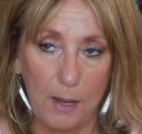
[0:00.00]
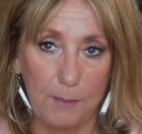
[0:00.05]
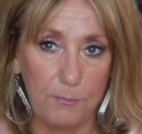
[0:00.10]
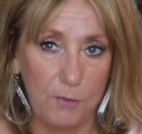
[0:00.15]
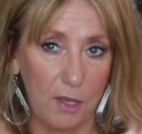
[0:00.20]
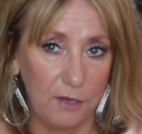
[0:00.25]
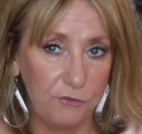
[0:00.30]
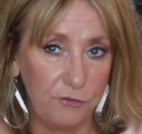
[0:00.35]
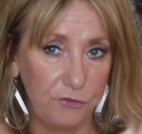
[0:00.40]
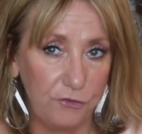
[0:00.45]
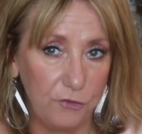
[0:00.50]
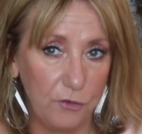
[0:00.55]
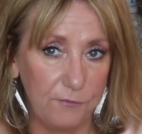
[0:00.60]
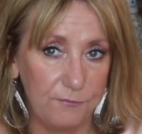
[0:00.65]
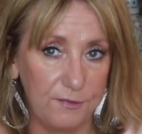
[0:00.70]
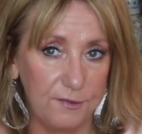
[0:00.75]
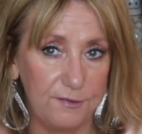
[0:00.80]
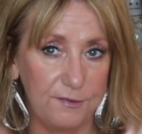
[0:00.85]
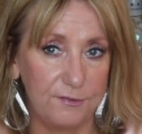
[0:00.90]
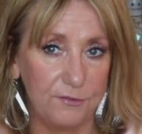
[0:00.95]
I'm not too sure
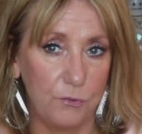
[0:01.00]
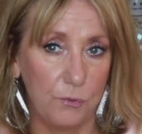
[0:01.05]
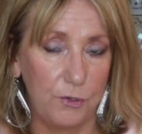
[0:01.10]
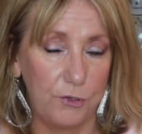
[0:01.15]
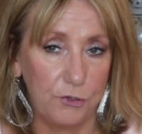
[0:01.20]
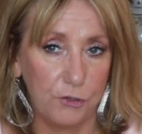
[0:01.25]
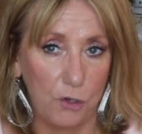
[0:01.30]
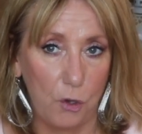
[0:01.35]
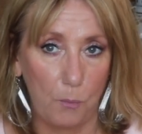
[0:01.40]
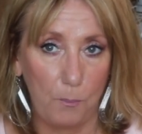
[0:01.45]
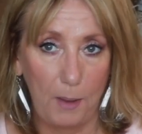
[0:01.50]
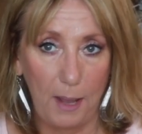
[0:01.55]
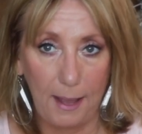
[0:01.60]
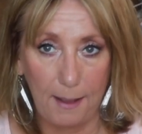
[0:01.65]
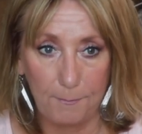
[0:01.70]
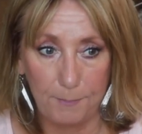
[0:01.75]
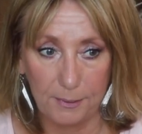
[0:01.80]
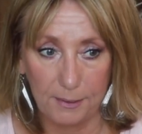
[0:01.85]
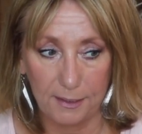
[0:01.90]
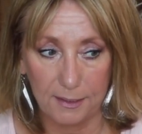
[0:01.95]
if this is going to go
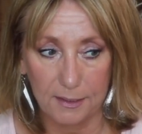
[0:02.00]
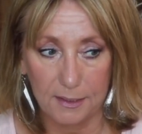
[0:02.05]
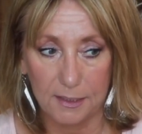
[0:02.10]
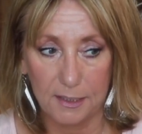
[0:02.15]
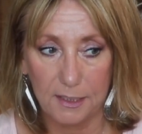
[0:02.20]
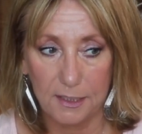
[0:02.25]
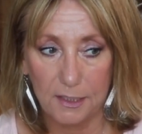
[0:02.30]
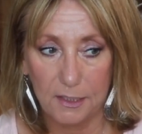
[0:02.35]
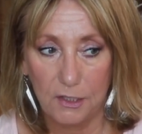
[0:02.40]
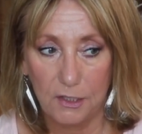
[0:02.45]
public